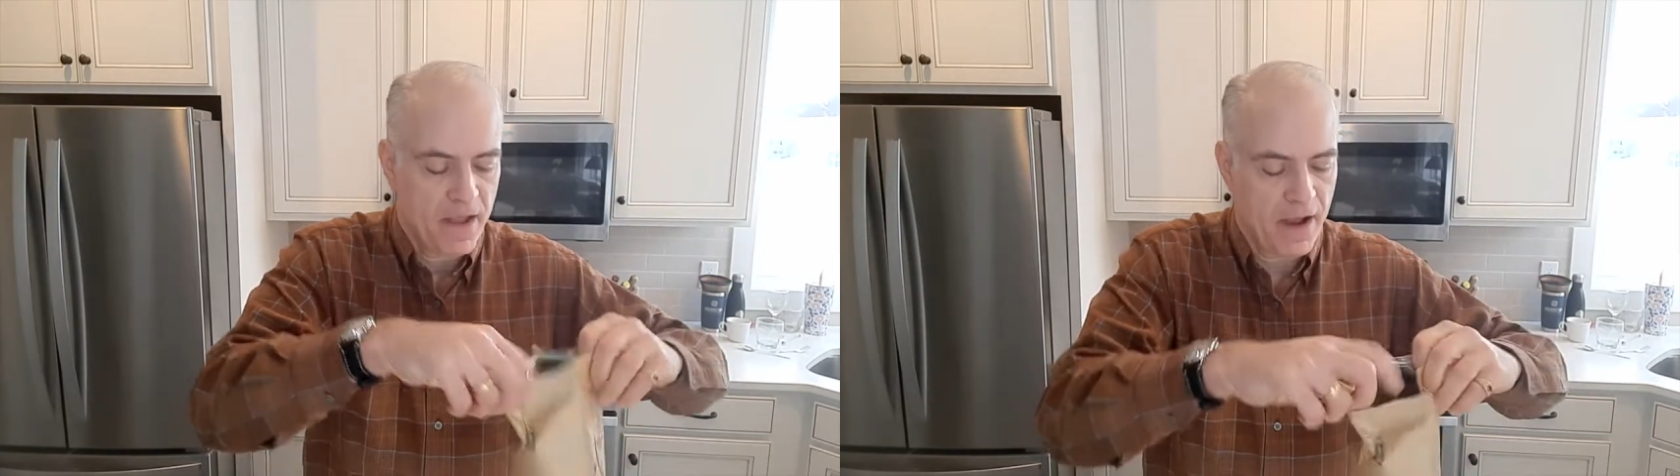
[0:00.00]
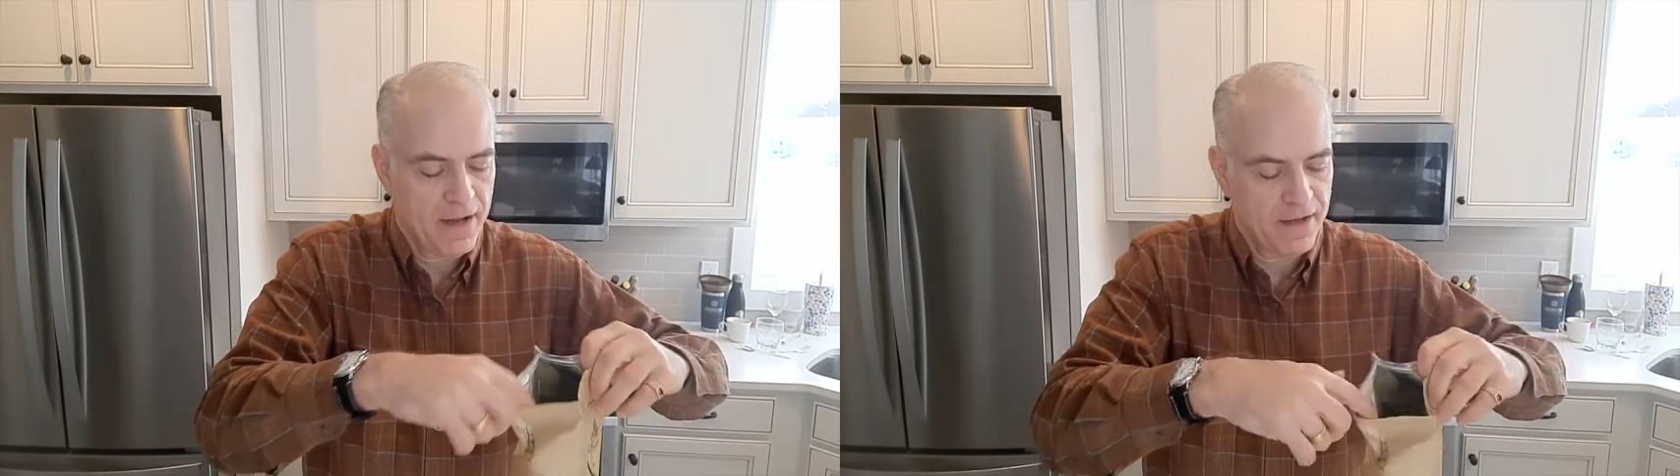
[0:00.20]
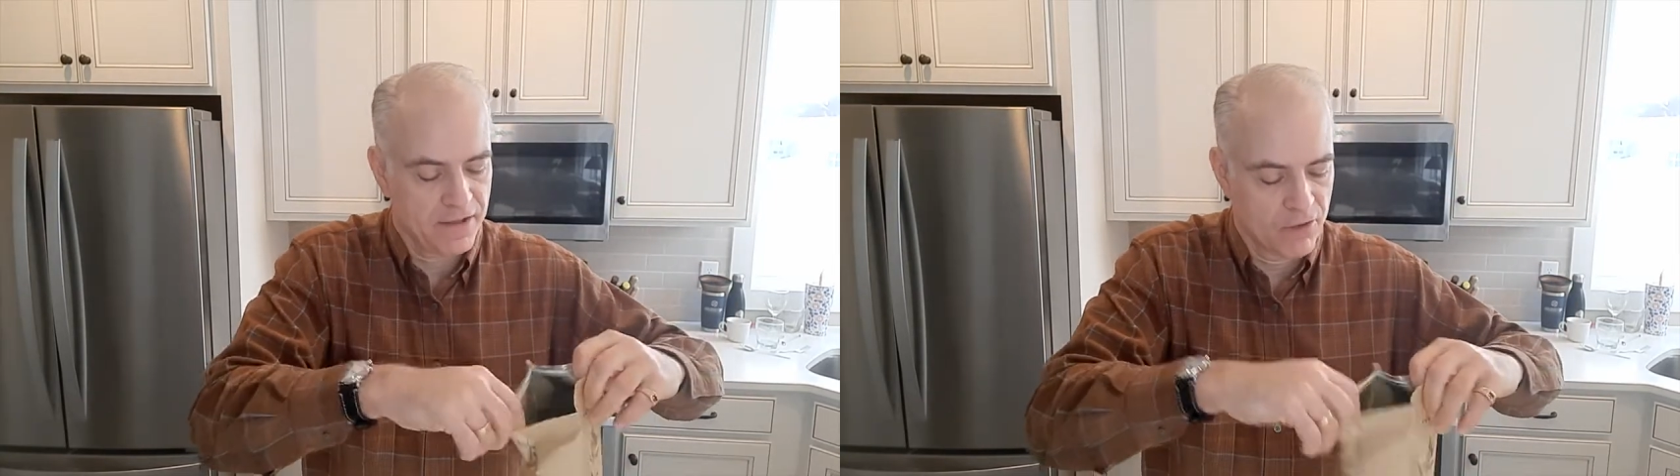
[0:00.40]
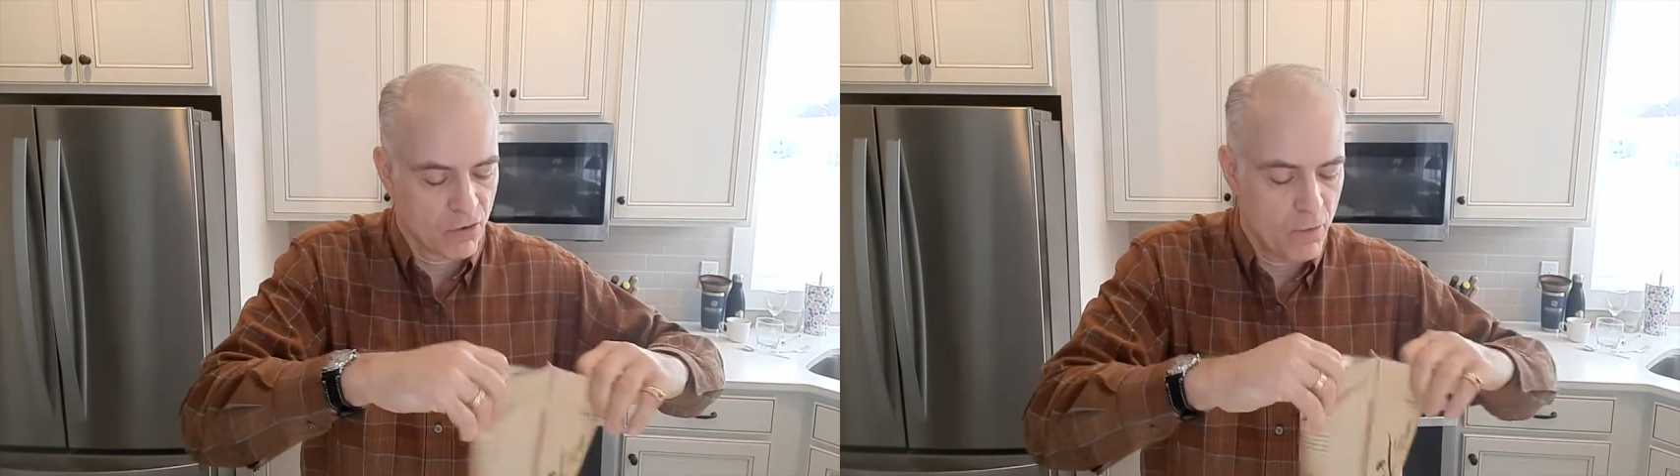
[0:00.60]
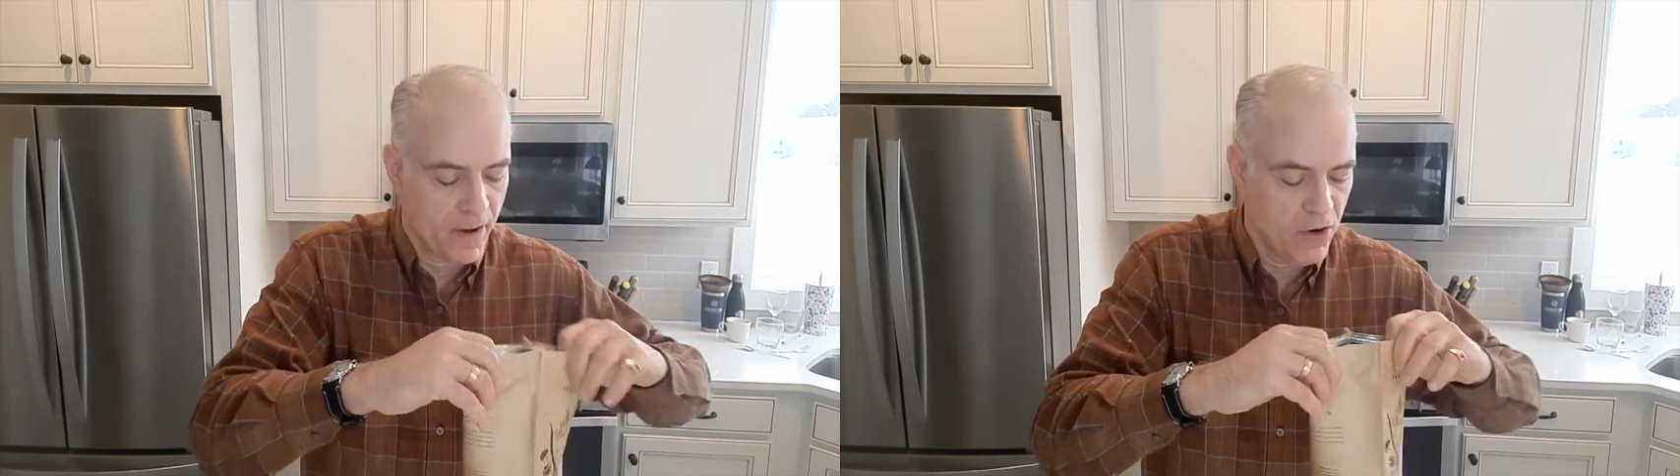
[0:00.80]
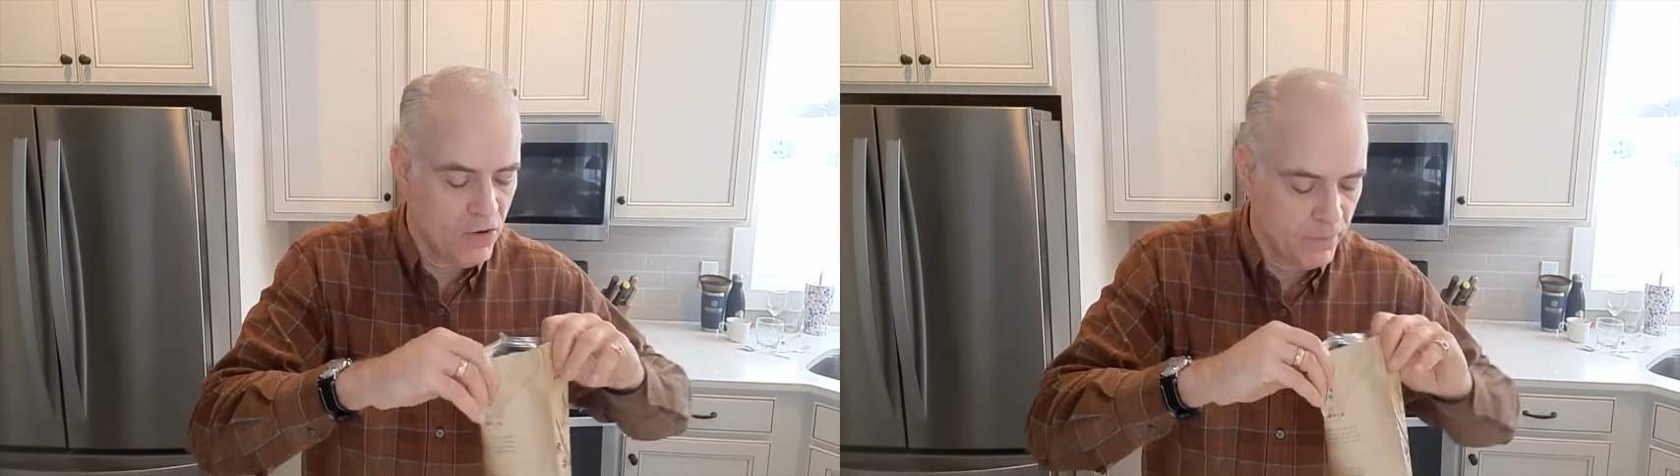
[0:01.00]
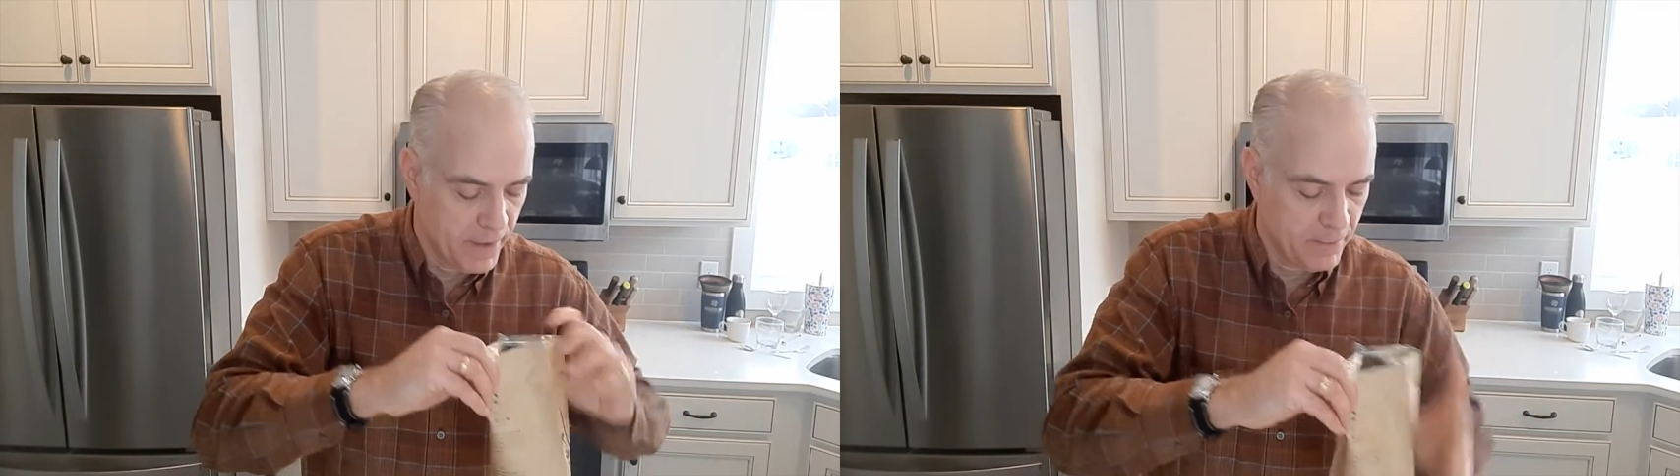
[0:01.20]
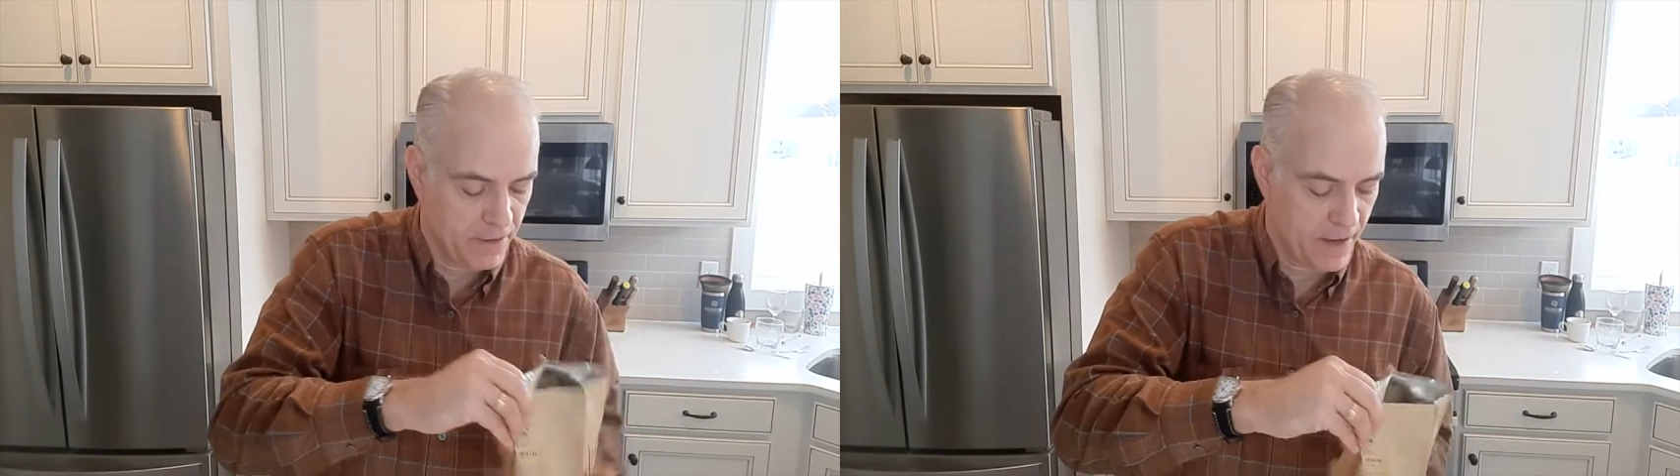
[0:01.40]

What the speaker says: I'd like to grow my own, maybe.